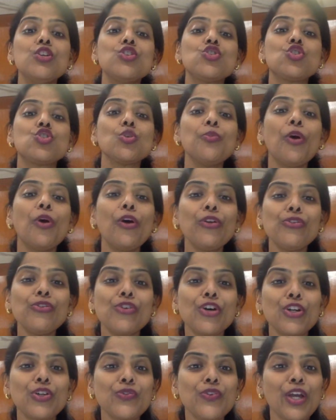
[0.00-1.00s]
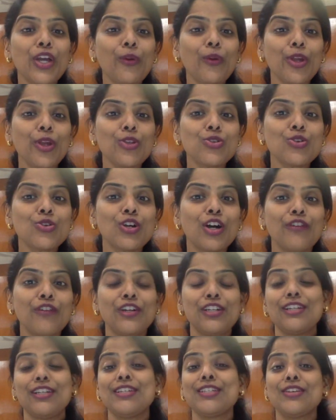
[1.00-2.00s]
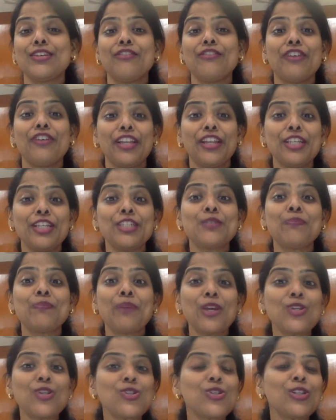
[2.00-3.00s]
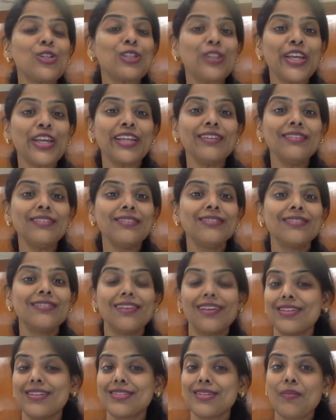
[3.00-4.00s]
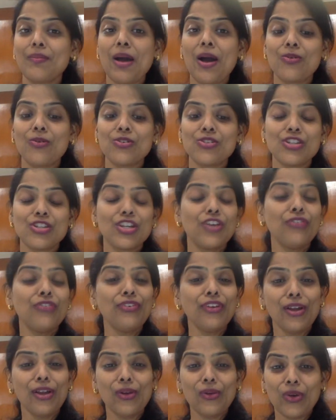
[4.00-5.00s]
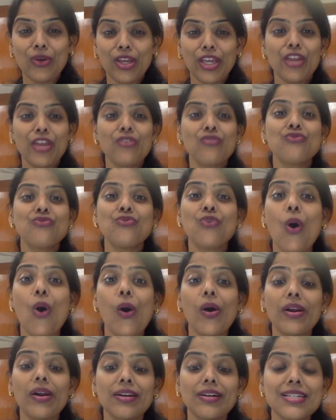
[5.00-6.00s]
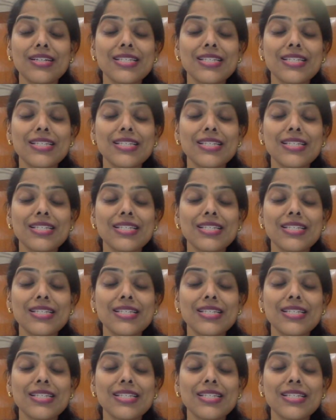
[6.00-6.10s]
Tomorrow what we are going to cover is a very special thing, is about if you are looking for a